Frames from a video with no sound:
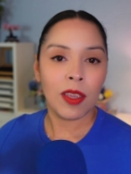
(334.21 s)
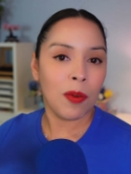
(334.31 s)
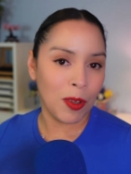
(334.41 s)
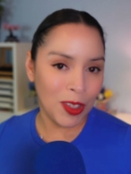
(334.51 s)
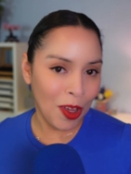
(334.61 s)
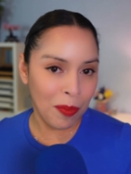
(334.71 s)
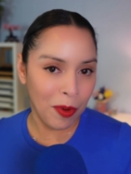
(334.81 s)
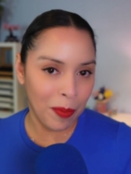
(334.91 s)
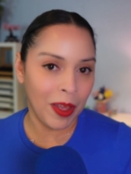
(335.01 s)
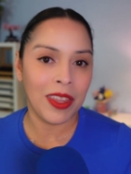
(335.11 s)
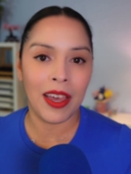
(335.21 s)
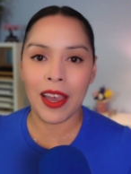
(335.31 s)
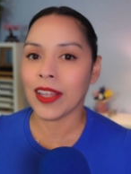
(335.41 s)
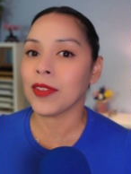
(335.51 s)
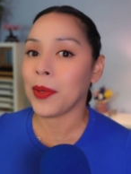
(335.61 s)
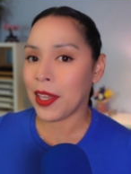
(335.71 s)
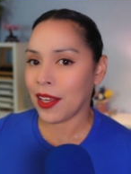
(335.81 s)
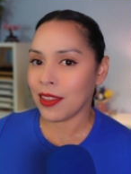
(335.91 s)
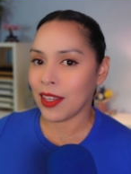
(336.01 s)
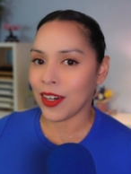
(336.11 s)
We'll talk more about that as we
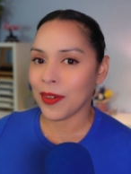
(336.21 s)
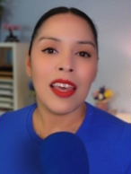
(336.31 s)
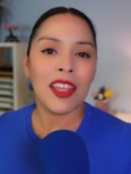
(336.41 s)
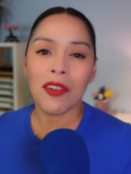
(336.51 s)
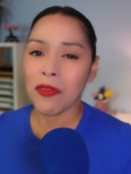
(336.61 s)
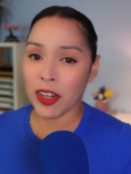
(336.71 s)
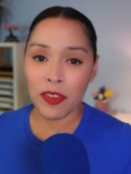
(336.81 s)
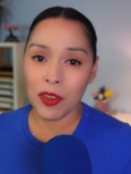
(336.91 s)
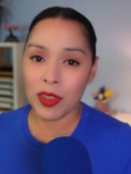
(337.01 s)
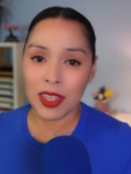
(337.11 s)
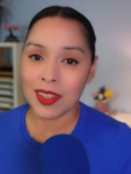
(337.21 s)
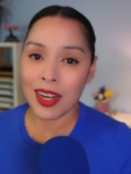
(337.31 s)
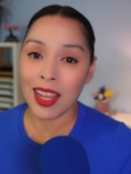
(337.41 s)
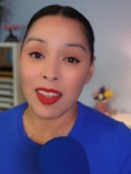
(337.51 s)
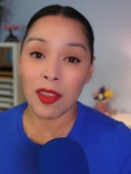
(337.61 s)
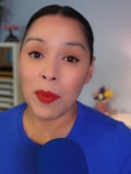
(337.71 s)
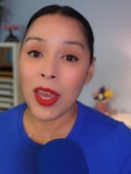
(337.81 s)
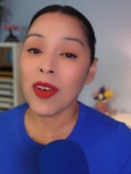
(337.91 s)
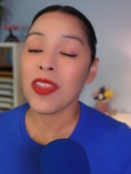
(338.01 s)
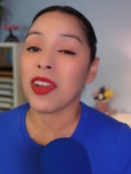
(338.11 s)
get there. There are very few things that I get in the
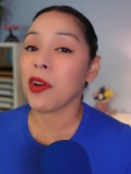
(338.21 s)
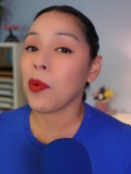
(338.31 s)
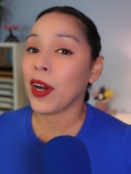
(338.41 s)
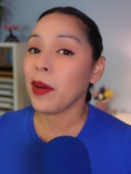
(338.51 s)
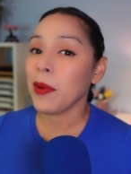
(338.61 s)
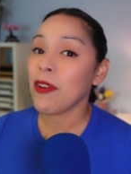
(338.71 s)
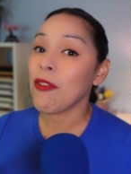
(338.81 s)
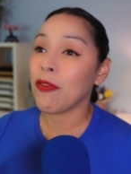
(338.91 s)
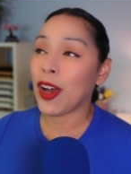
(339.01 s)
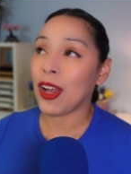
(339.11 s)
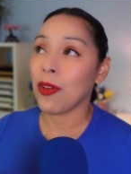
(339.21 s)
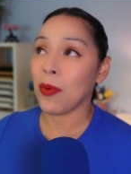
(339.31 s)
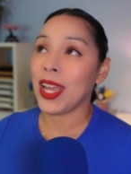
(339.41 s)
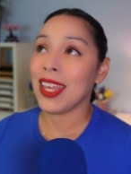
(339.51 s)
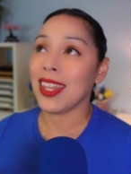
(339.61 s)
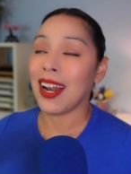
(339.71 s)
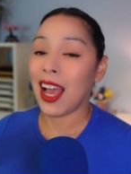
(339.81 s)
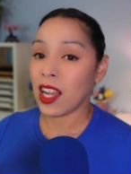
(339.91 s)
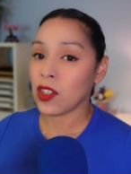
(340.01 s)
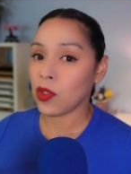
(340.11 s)
mail that require me to file away that
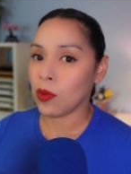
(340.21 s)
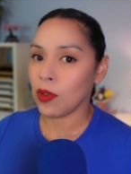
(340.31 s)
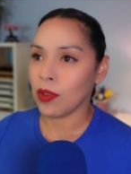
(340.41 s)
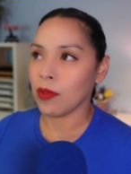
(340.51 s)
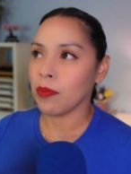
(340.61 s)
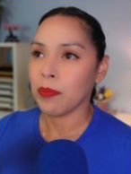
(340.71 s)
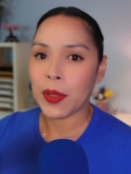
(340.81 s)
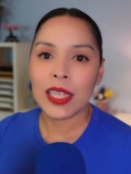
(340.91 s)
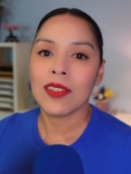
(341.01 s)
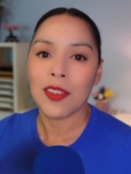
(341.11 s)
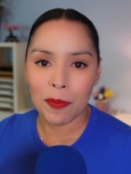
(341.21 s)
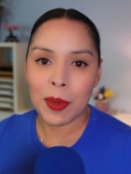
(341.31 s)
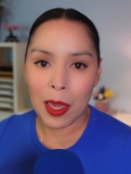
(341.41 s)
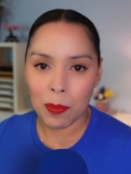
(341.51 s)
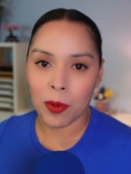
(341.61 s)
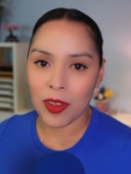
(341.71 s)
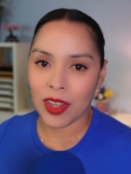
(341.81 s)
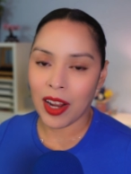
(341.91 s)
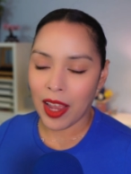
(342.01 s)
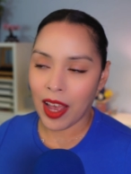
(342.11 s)
actual piece of paper
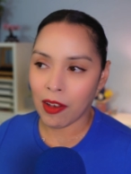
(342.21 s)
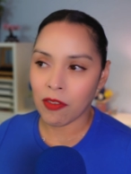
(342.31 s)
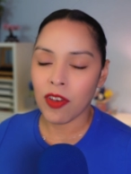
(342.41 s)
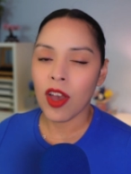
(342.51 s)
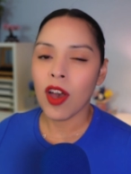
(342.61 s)
that I have.